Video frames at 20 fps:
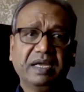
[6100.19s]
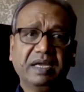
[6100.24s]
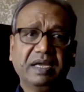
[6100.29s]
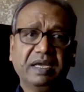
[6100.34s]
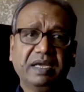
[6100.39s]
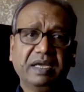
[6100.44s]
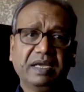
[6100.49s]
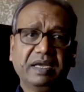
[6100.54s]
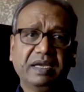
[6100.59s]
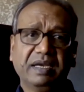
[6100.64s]

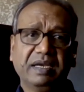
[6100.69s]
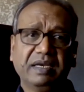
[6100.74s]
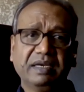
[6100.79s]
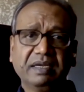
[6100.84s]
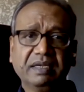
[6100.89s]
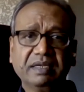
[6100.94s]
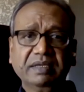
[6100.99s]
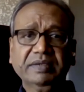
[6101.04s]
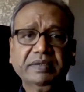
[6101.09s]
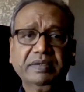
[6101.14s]

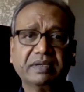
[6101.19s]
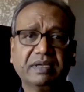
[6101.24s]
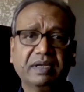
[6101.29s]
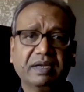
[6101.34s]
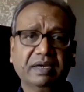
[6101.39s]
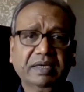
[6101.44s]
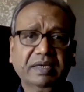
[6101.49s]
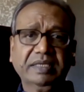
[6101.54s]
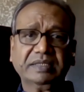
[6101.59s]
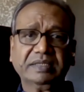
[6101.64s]
and
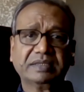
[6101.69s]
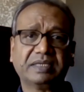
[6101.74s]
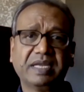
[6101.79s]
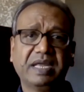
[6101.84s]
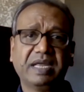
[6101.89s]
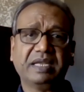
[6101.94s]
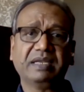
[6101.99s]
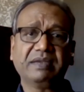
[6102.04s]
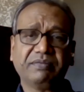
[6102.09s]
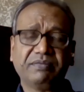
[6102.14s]

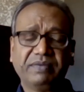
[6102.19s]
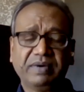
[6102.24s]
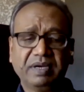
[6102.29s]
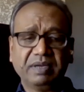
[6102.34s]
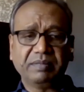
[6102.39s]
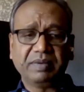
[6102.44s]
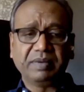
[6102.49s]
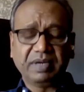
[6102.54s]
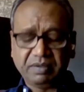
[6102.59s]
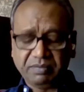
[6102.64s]
understand the
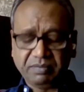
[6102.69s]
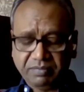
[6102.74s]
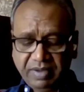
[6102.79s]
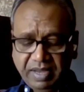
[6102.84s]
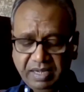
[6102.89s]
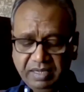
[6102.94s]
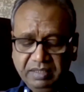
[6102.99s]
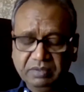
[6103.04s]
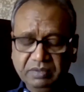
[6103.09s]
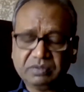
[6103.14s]
fundamental
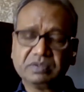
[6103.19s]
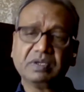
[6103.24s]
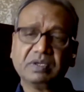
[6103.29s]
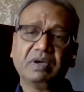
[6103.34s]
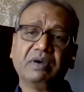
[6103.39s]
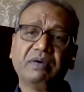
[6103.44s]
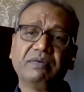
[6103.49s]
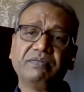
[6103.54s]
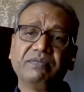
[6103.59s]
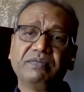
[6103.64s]
values
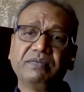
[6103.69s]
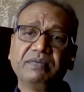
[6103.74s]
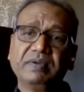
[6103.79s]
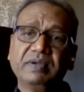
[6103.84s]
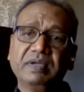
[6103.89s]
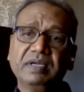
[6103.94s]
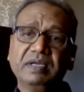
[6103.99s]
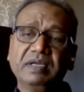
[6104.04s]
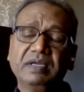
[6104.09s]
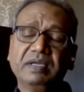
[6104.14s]
of
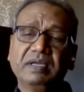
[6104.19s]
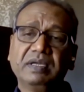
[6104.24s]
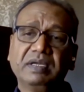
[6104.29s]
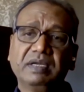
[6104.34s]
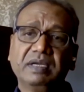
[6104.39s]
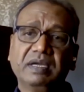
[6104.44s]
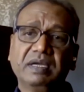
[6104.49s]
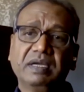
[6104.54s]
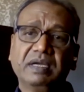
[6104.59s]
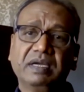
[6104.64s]

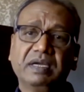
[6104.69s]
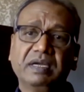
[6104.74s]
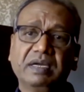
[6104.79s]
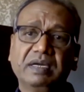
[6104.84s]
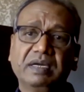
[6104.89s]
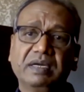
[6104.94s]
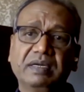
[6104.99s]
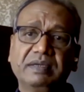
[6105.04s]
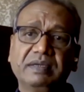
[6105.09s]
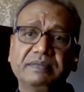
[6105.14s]

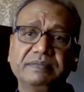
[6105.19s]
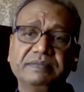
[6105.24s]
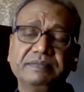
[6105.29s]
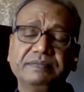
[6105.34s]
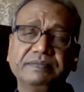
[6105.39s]
uh,